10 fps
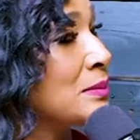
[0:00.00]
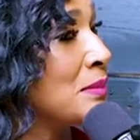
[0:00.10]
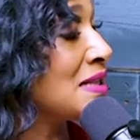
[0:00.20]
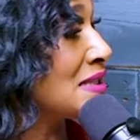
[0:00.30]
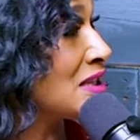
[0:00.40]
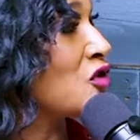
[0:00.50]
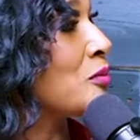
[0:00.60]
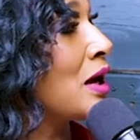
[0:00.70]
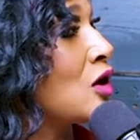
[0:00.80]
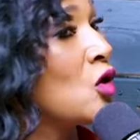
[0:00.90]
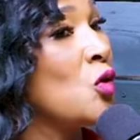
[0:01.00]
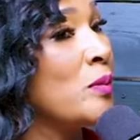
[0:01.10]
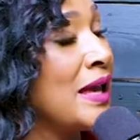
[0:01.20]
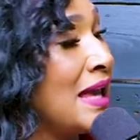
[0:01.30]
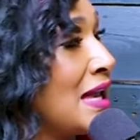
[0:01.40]
myself, my
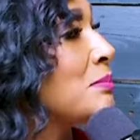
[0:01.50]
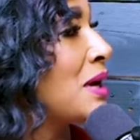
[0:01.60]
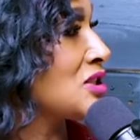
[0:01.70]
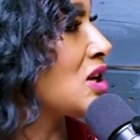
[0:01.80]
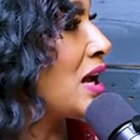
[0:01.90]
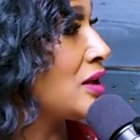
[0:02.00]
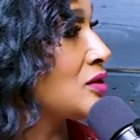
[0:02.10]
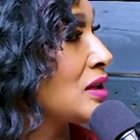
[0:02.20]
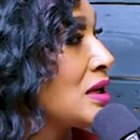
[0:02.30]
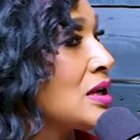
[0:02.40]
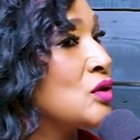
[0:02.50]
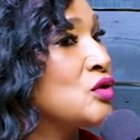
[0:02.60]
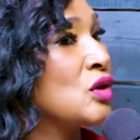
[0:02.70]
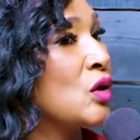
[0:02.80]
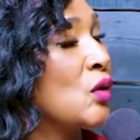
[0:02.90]
home, and my child.
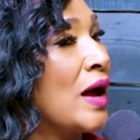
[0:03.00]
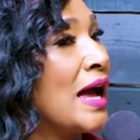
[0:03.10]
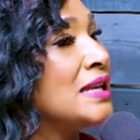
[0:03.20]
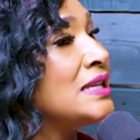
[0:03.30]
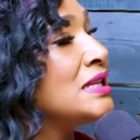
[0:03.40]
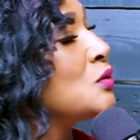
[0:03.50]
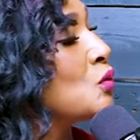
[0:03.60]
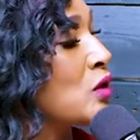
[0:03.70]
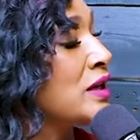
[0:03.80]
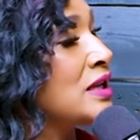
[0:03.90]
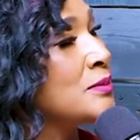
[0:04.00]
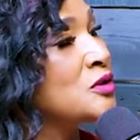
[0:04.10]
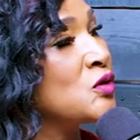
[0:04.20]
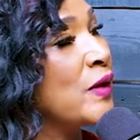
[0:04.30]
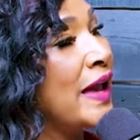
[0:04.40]
So I didn't want him
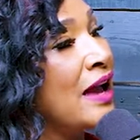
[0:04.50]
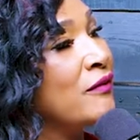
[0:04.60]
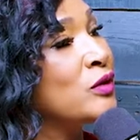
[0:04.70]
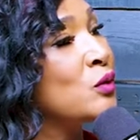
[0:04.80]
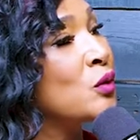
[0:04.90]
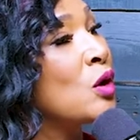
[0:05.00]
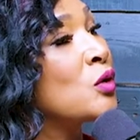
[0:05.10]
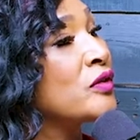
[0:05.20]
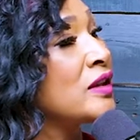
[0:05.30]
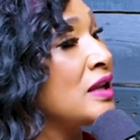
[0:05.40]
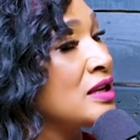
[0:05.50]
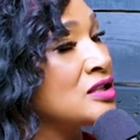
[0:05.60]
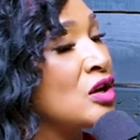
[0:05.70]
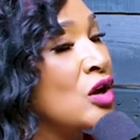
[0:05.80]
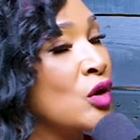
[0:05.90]
to have the wrong
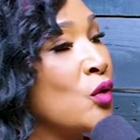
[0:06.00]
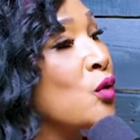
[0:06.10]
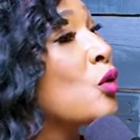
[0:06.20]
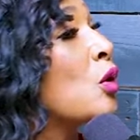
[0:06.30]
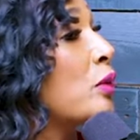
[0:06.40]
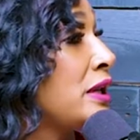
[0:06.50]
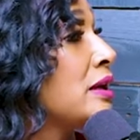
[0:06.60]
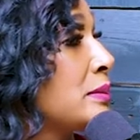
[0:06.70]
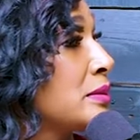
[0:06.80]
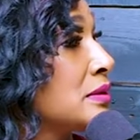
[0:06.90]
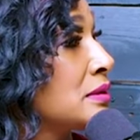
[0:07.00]
things growing up.